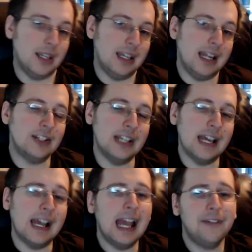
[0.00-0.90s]
Actually,
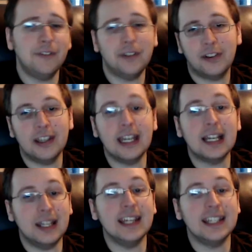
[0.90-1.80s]
I have to say I
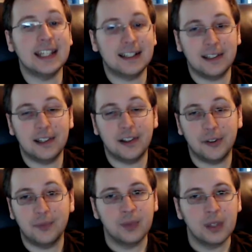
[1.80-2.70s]
like it,
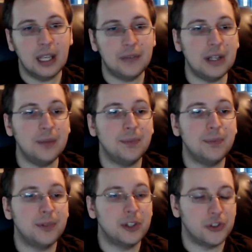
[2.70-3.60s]
because if they
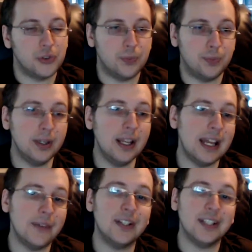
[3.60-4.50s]
put in
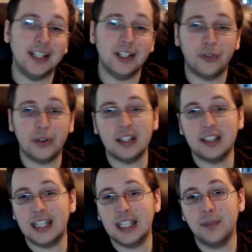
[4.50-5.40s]
every detail from the
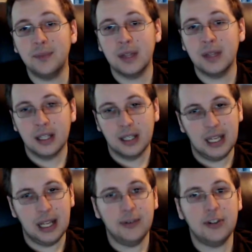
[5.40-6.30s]
game,
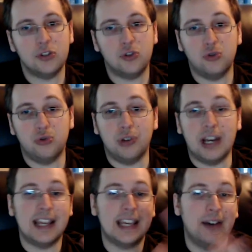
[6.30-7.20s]
it would just
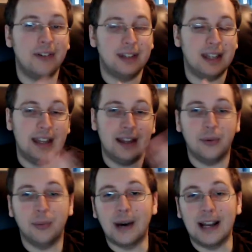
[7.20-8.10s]
drag out the
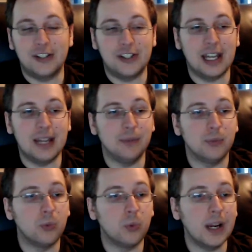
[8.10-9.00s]
watch time
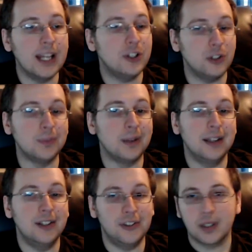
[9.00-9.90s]
way too
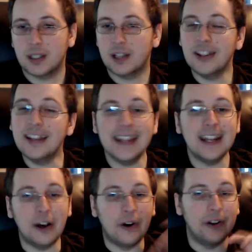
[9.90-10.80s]
much. Because it
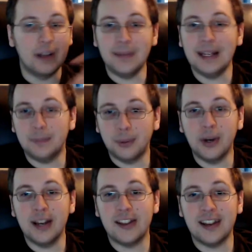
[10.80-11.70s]
hit all the main
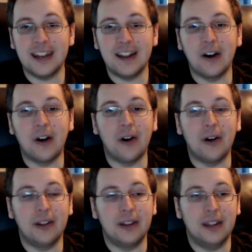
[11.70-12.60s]
points and hit
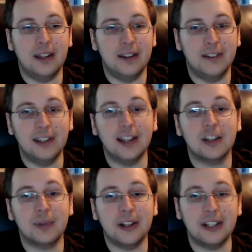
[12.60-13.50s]
all the things
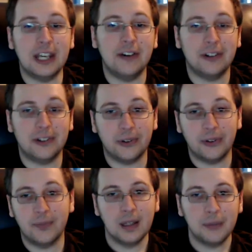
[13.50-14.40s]
about the
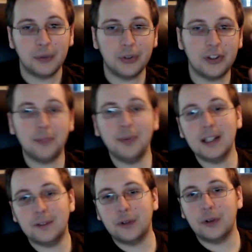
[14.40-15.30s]
characters. Of course, this being
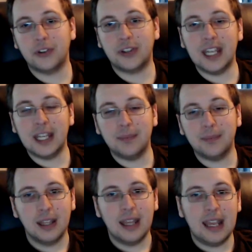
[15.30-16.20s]
the first
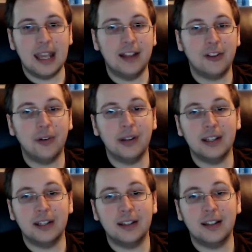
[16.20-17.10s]
game, and it's
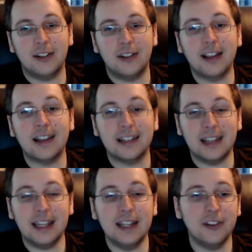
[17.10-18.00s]
only the second
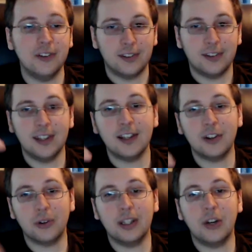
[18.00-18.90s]
case,
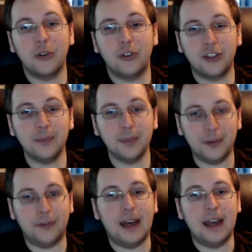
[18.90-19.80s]
things are a little
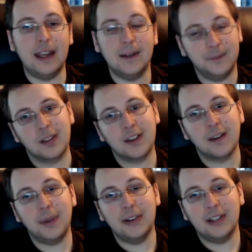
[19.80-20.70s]
simplified
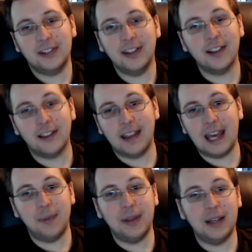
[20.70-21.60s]
compared to things that
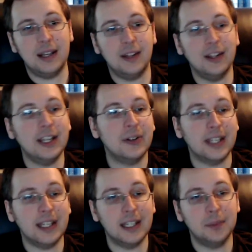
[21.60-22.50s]
happen in the later
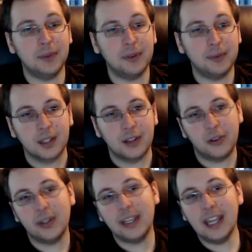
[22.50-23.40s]
games.
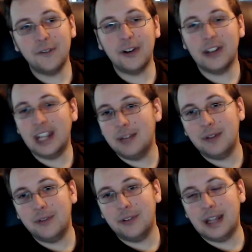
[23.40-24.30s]
So I can't fault the
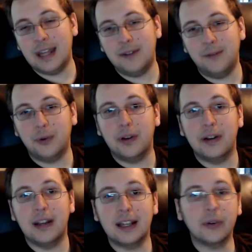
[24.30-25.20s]
anime for that, for
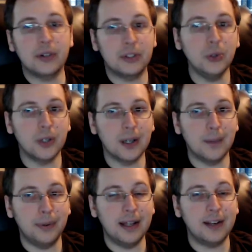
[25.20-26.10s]
not going too
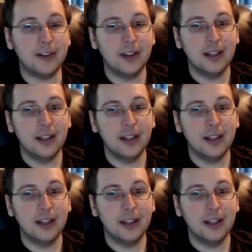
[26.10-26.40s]
complex.